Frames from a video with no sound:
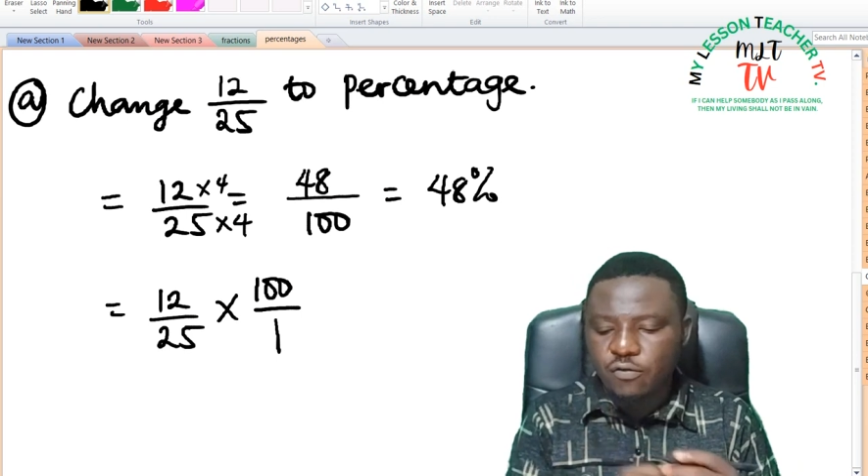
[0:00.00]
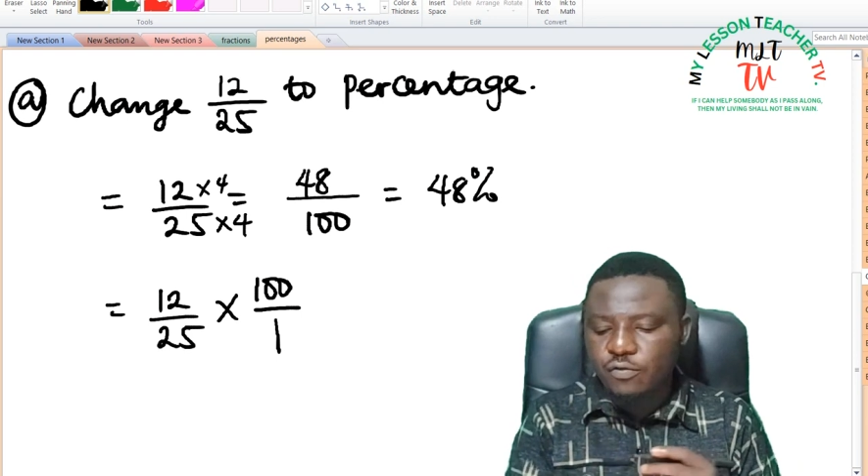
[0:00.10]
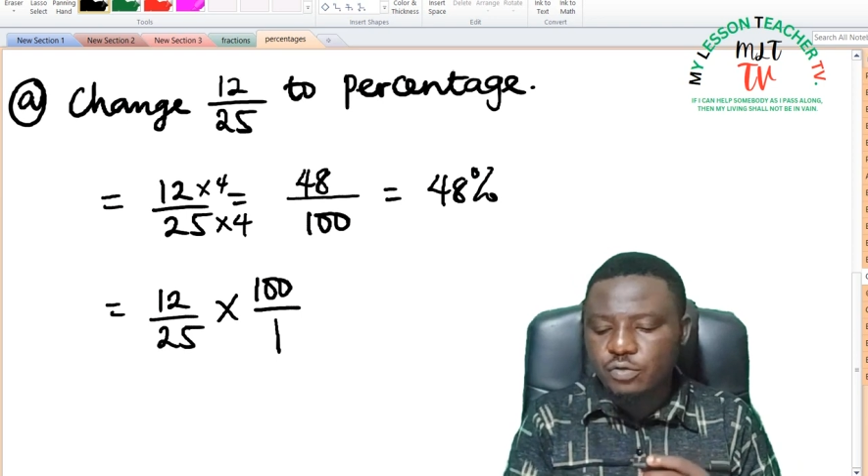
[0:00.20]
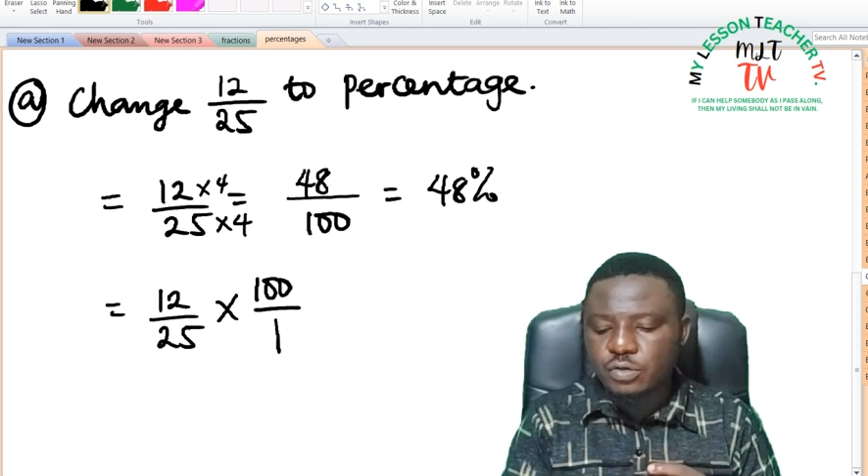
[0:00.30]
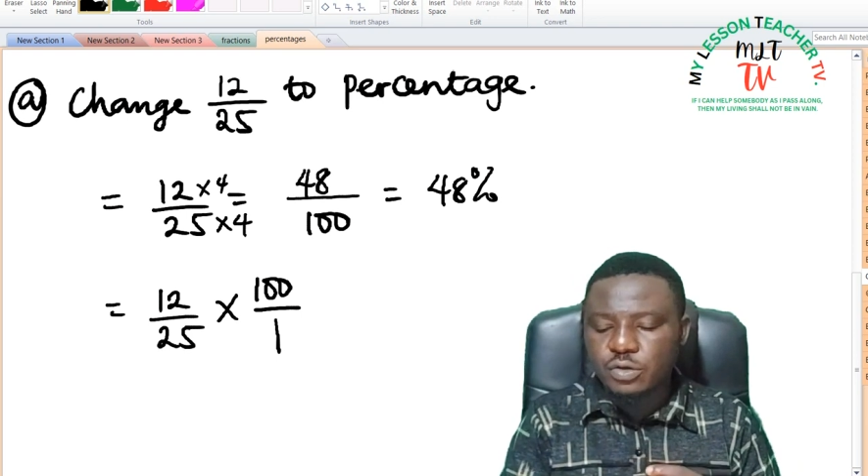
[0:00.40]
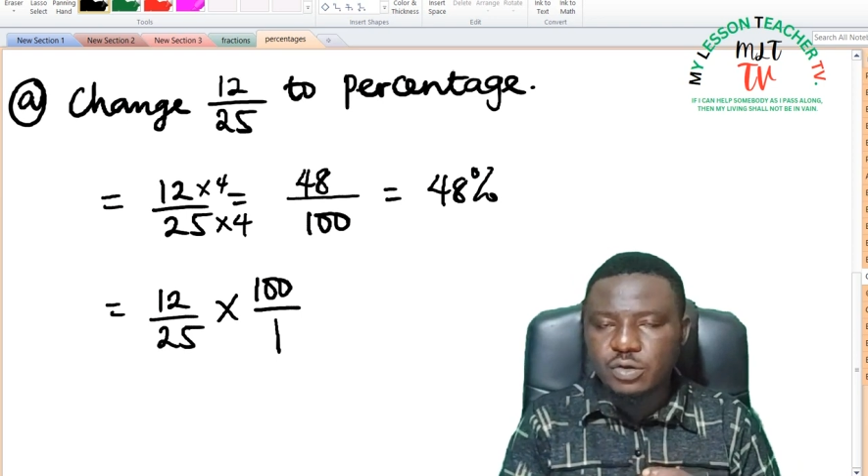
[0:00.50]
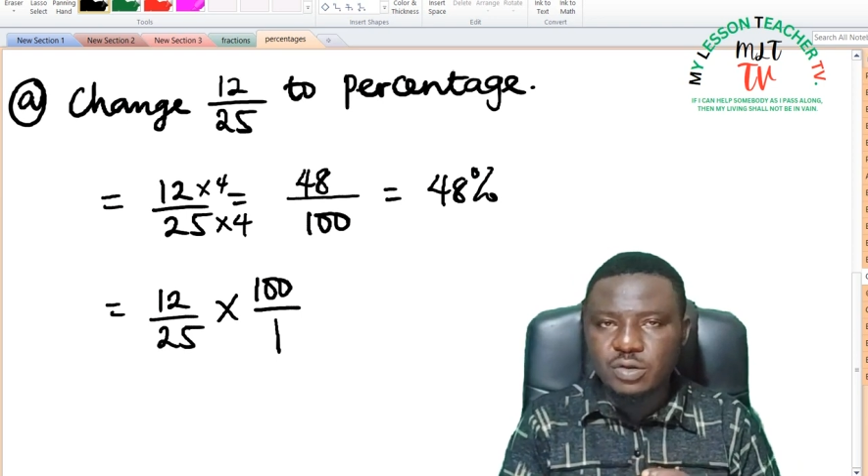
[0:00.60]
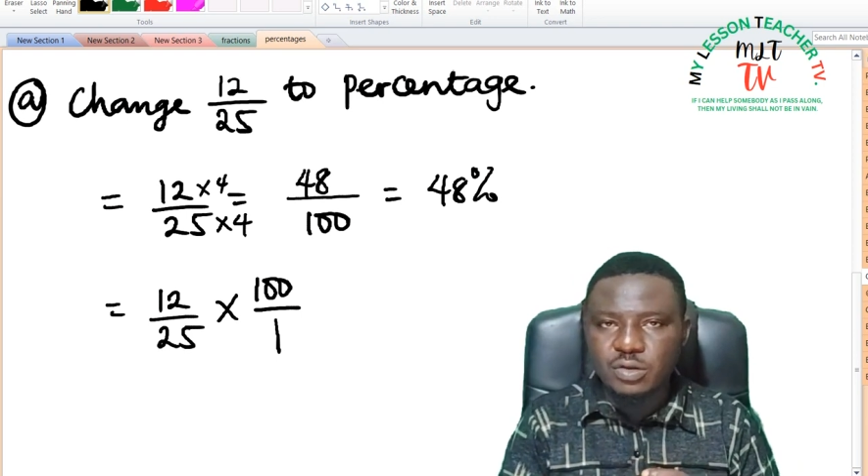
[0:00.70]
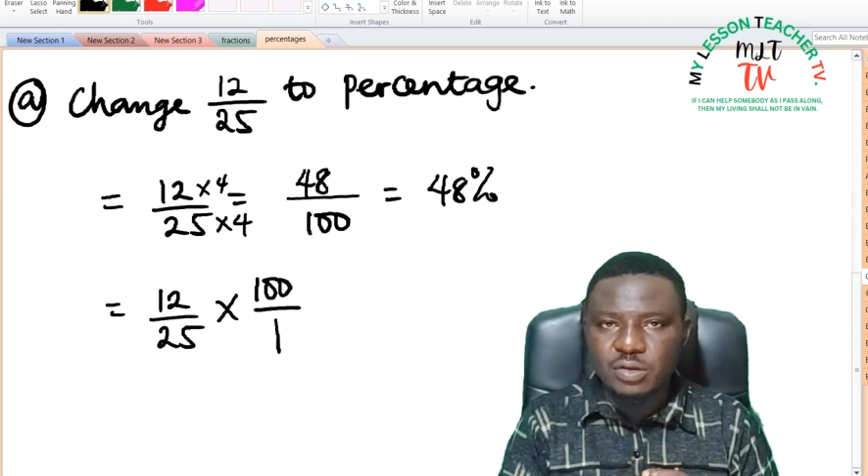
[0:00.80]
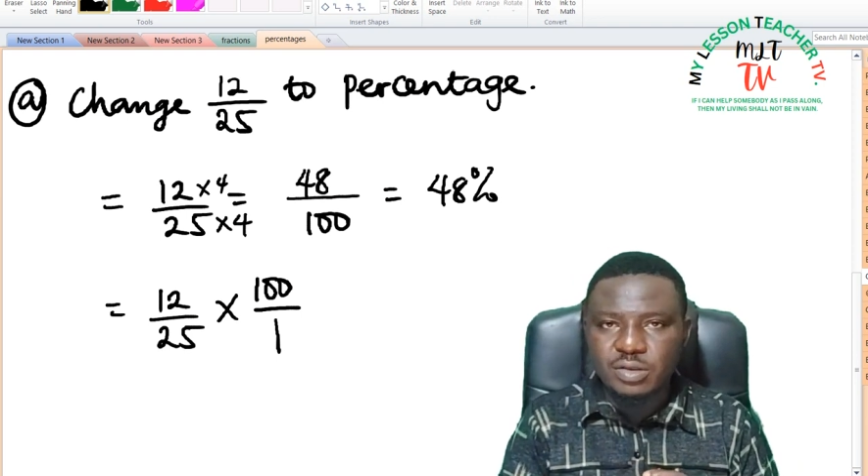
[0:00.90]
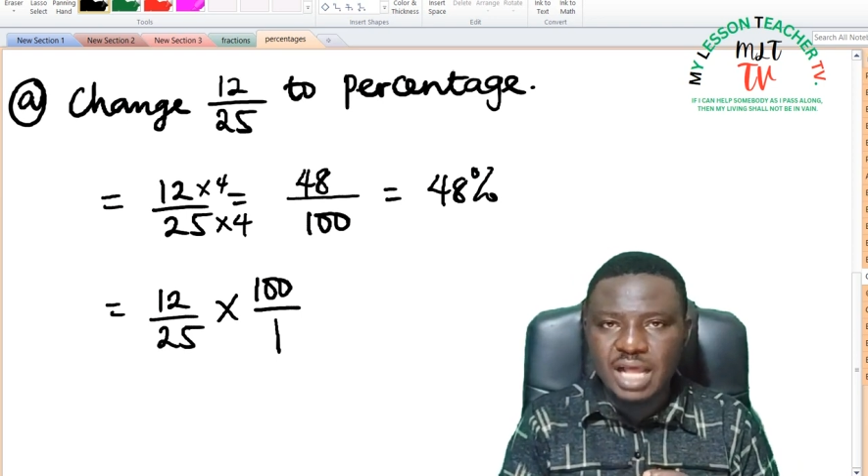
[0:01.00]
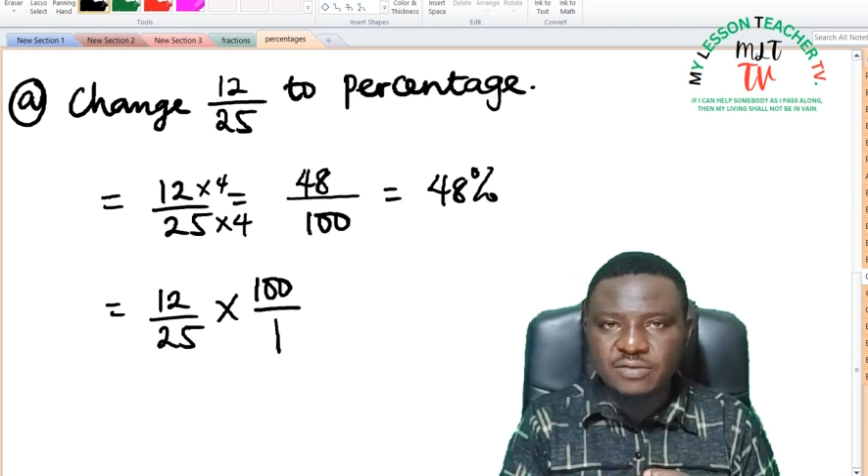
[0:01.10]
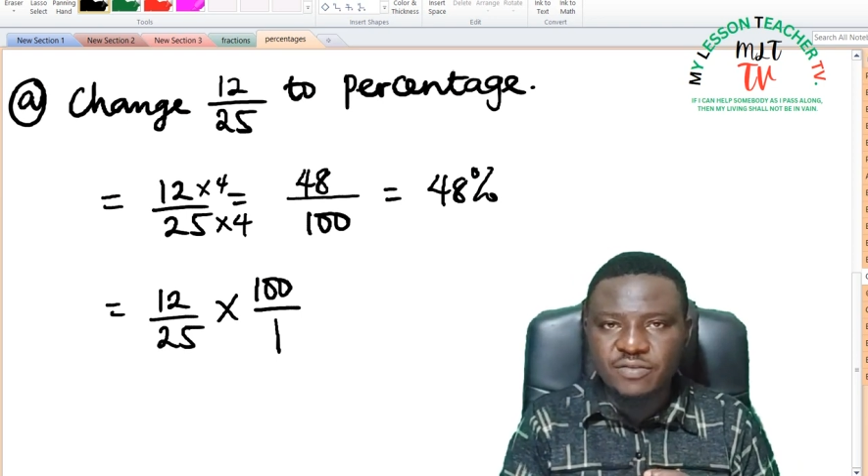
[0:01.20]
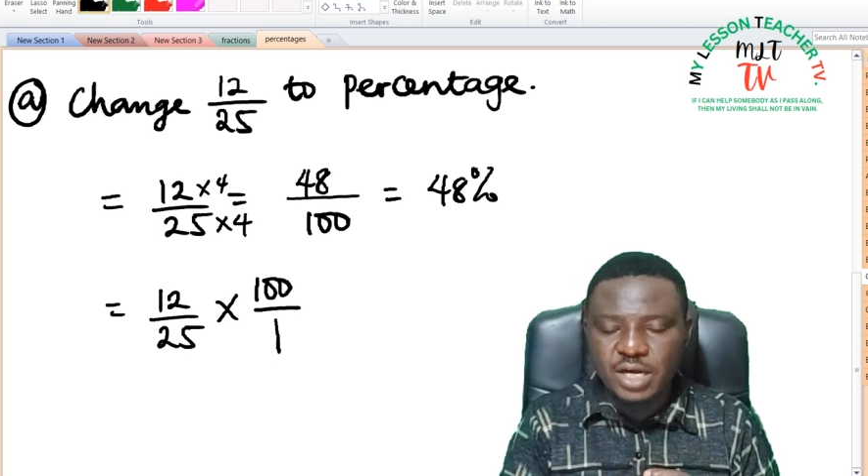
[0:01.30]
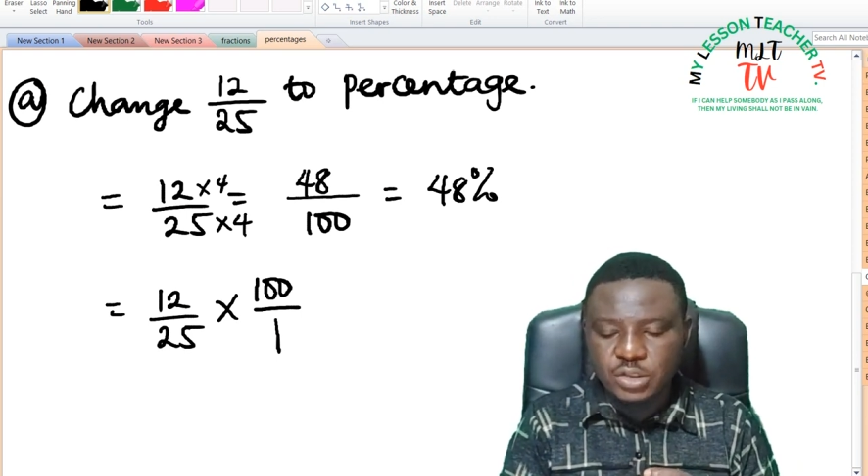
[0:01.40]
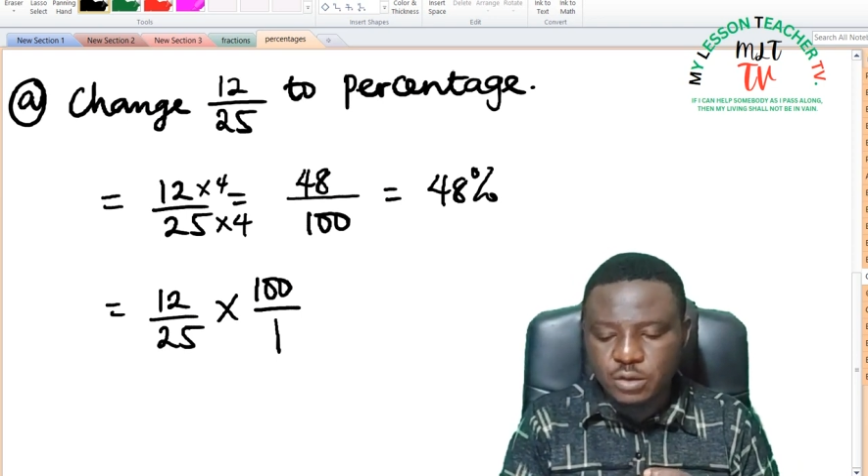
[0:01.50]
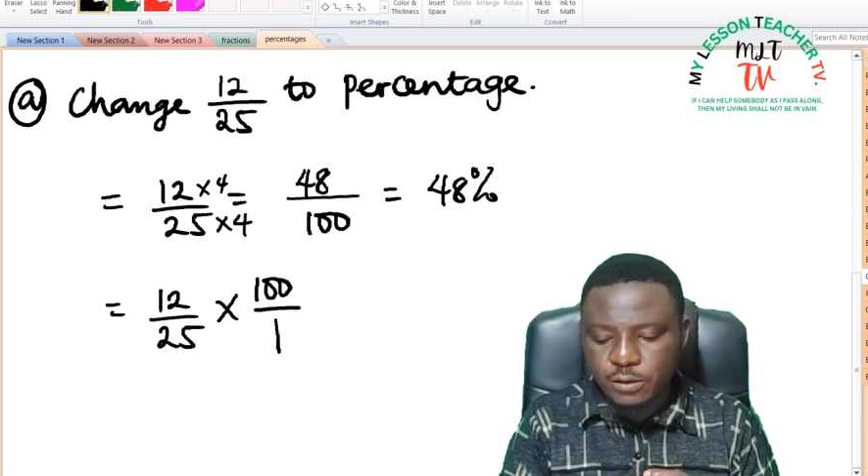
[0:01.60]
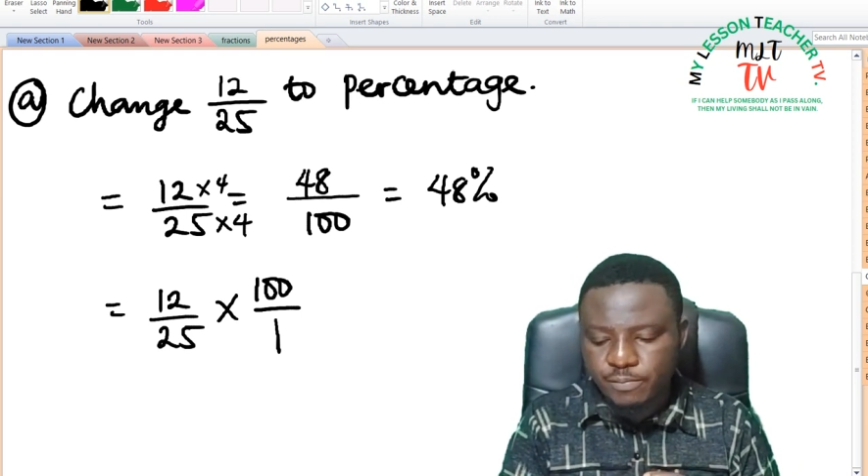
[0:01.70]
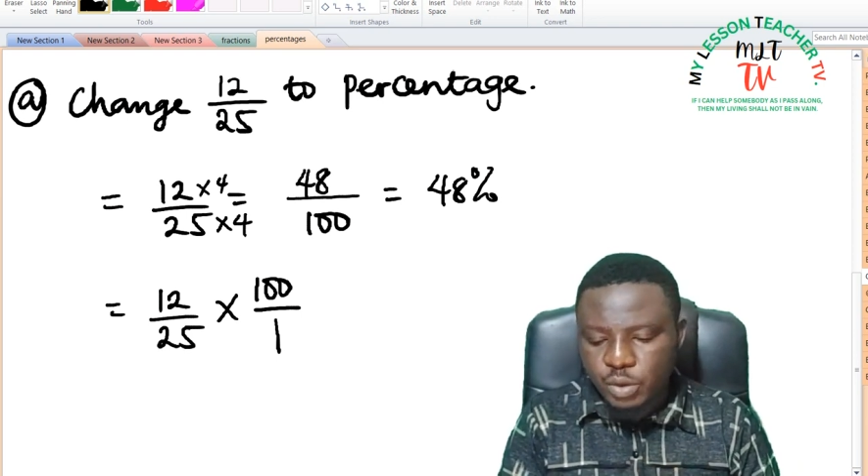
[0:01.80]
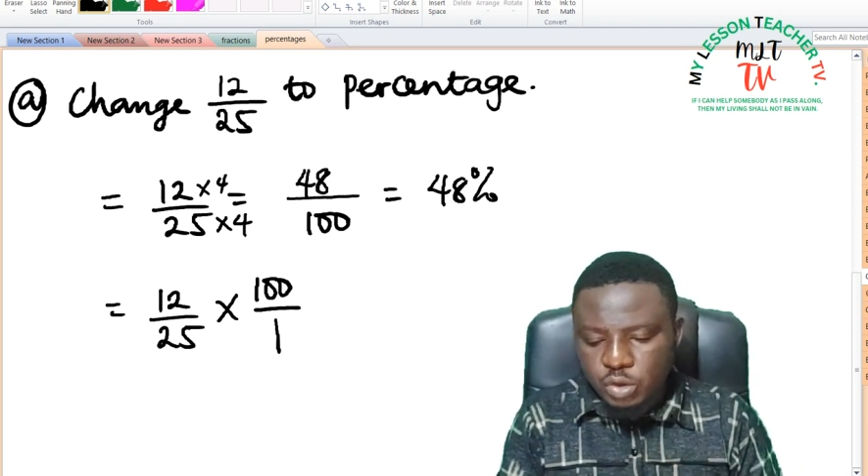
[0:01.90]
of that
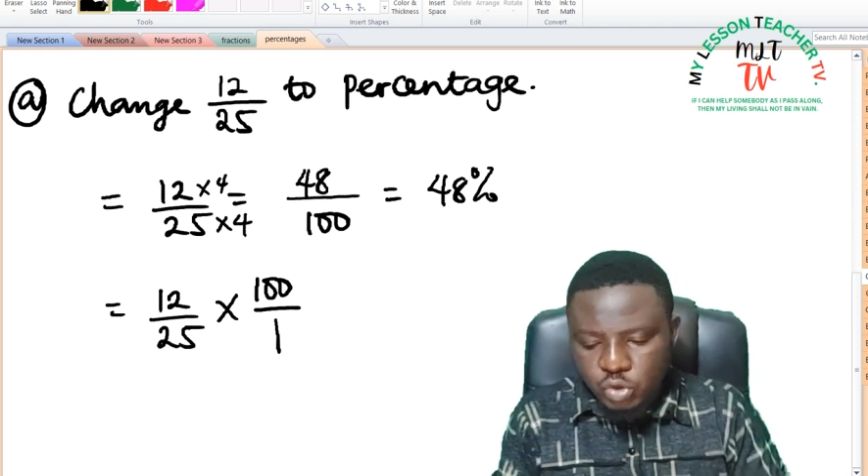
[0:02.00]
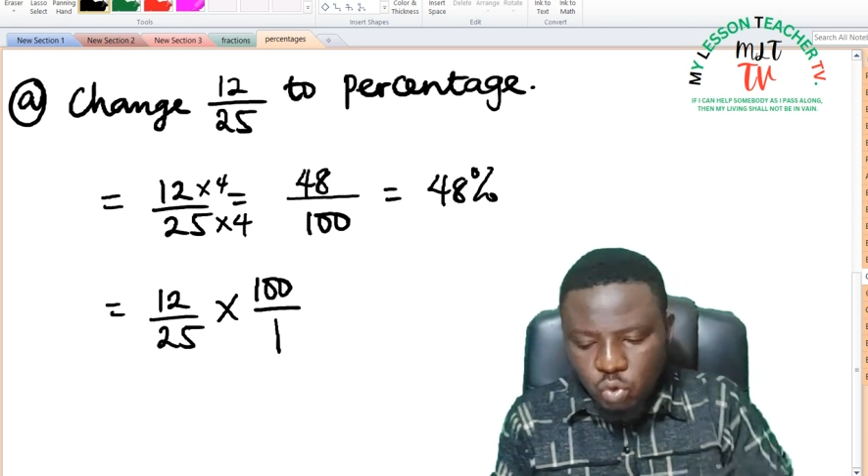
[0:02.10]
fraction.